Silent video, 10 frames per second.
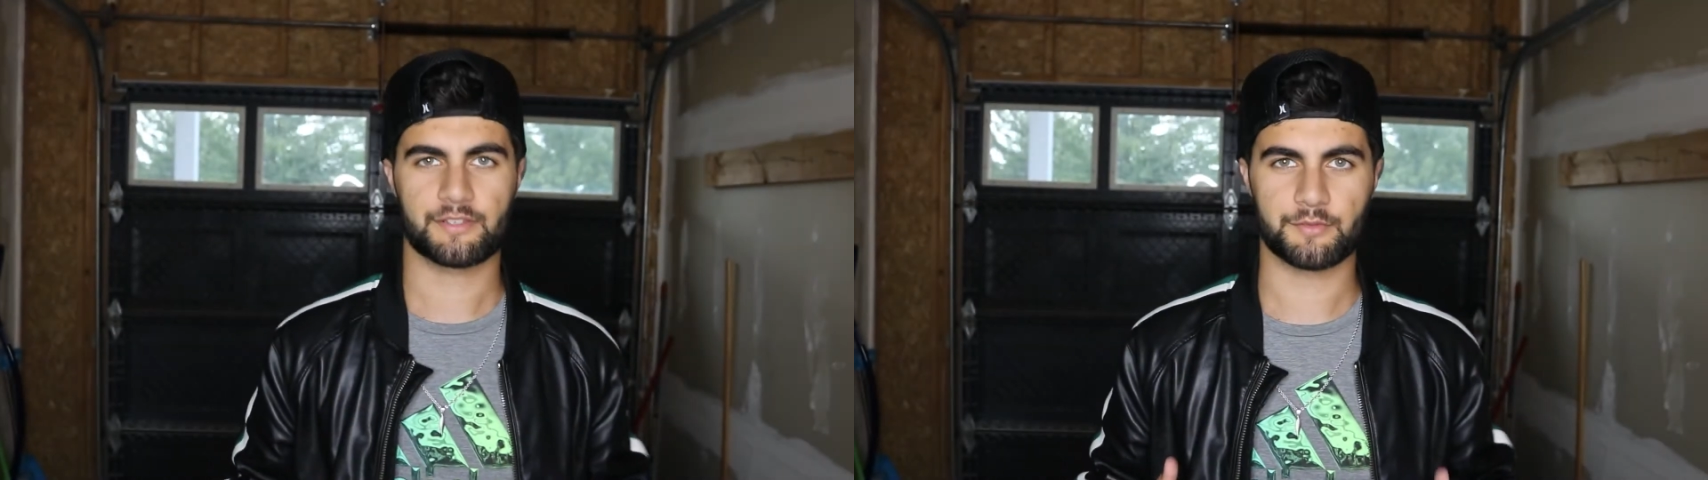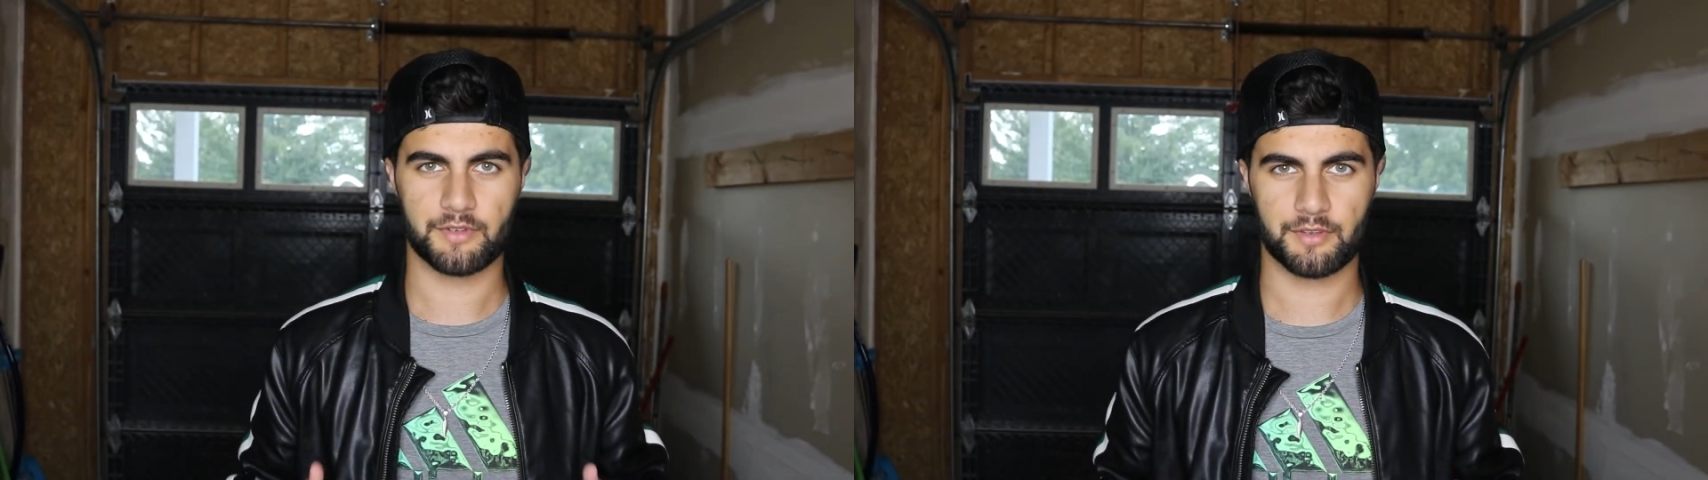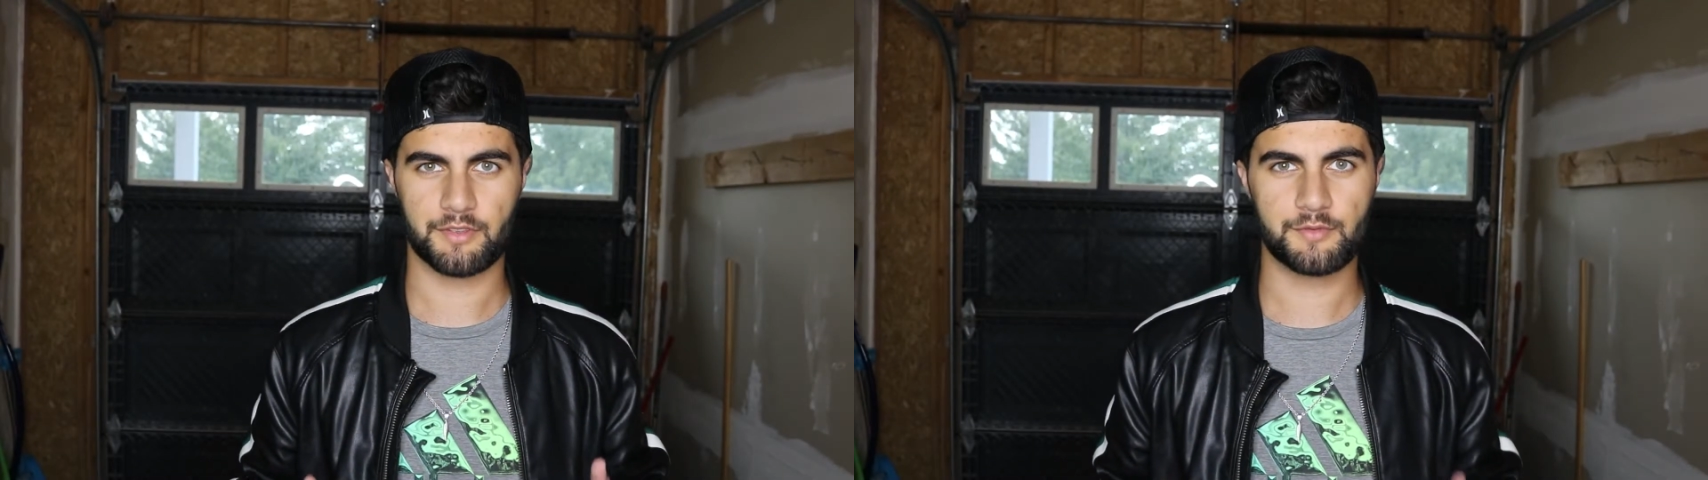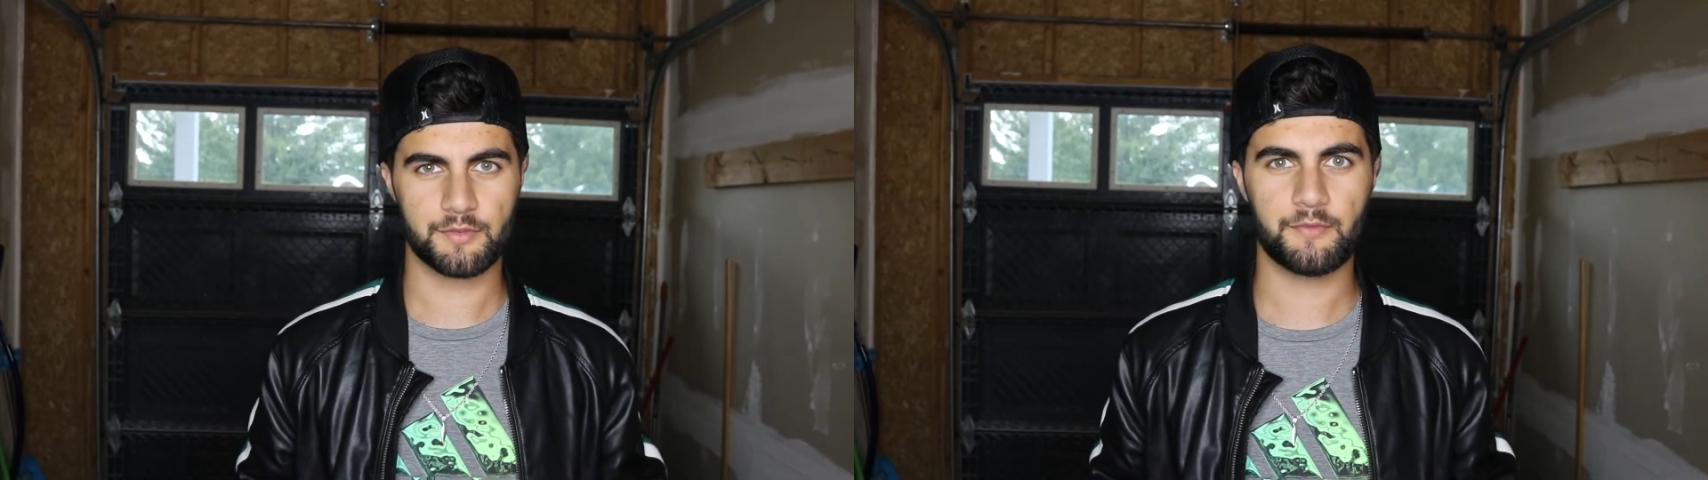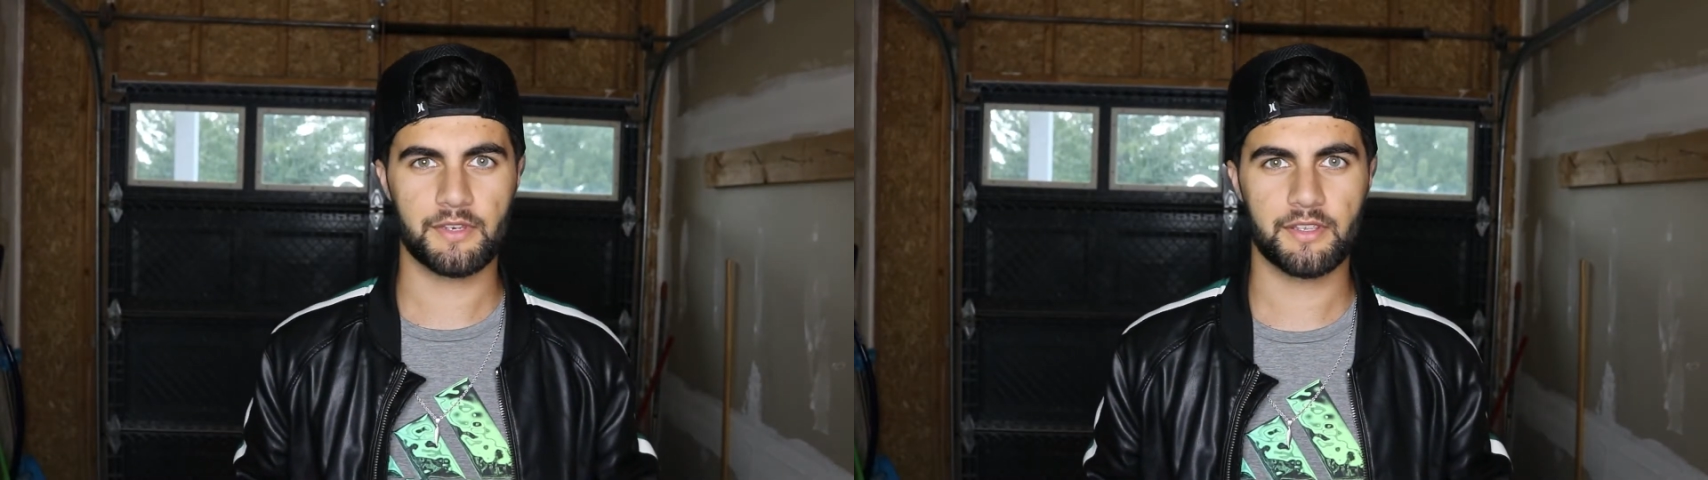to another
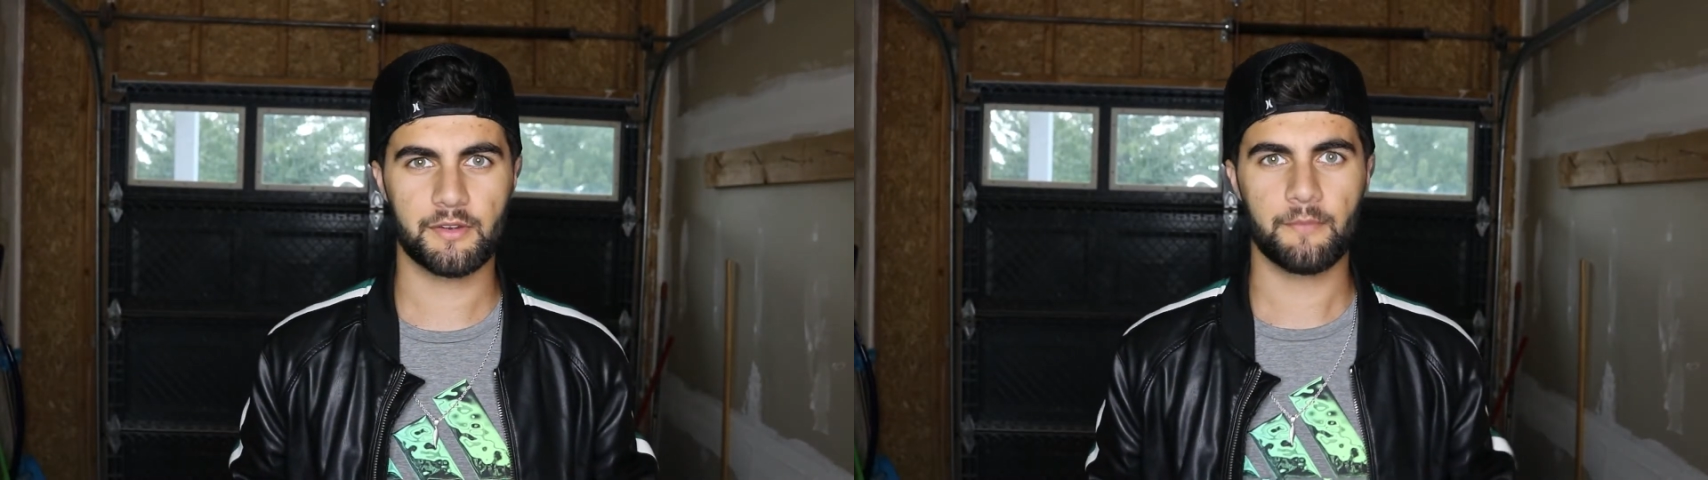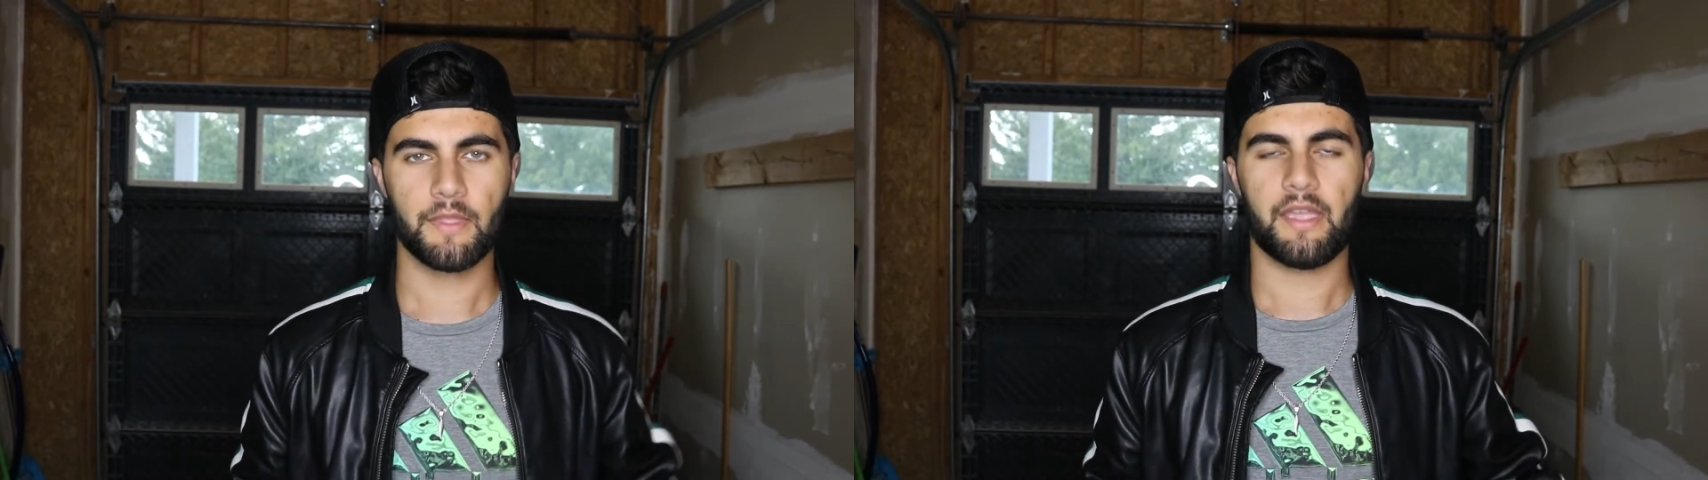YouTube video,